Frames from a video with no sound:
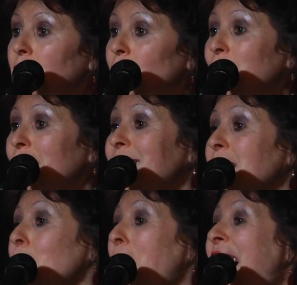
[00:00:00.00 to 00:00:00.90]

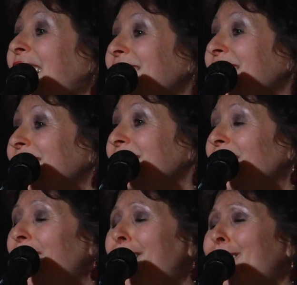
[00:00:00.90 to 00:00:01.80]
She's smiling.
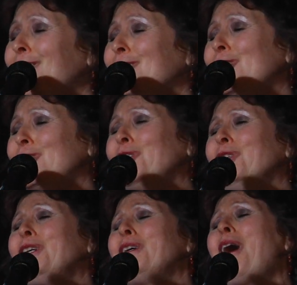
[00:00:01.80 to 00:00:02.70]
Ach,
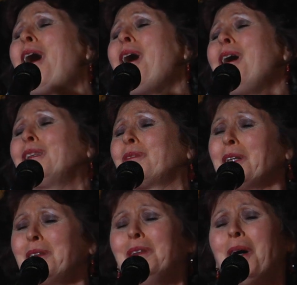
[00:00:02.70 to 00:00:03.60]
shtoyot,
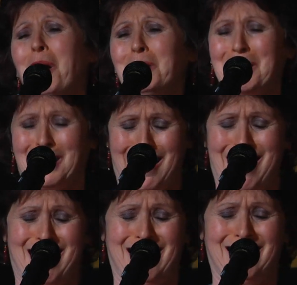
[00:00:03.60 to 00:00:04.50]
what
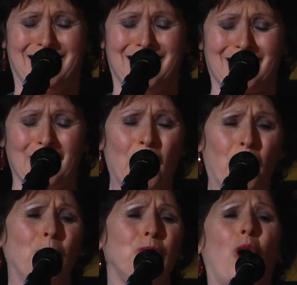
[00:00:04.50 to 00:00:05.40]
nonsense.
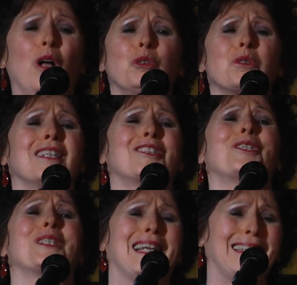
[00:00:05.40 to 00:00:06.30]
Who told you such a
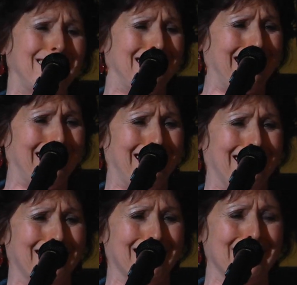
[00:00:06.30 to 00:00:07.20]
silly
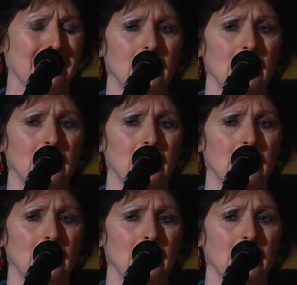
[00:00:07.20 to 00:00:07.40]
thing?